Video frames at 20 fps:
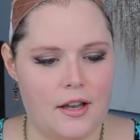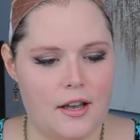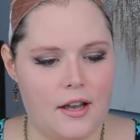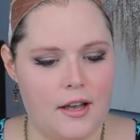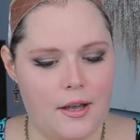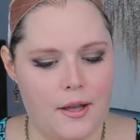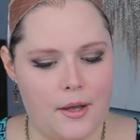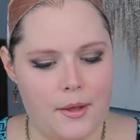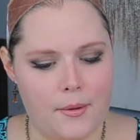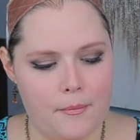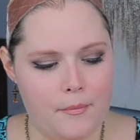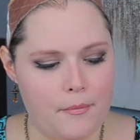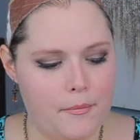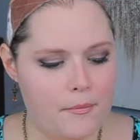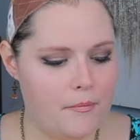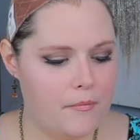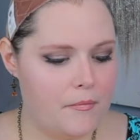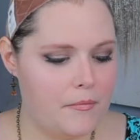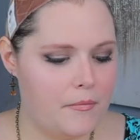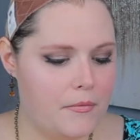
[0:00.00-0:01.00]
Um,
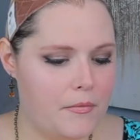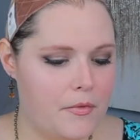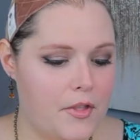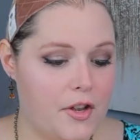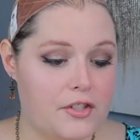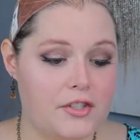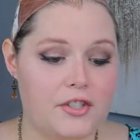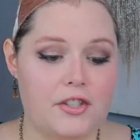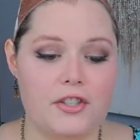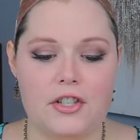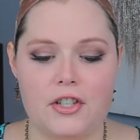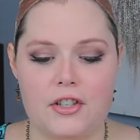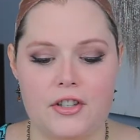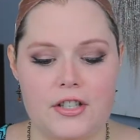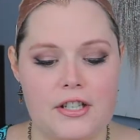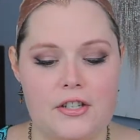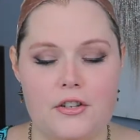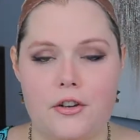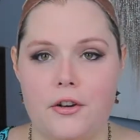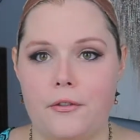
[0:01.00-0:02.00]
there's
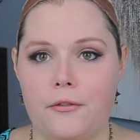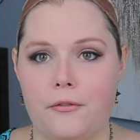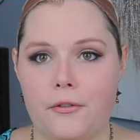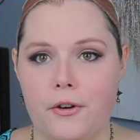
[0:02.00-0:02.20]
literally no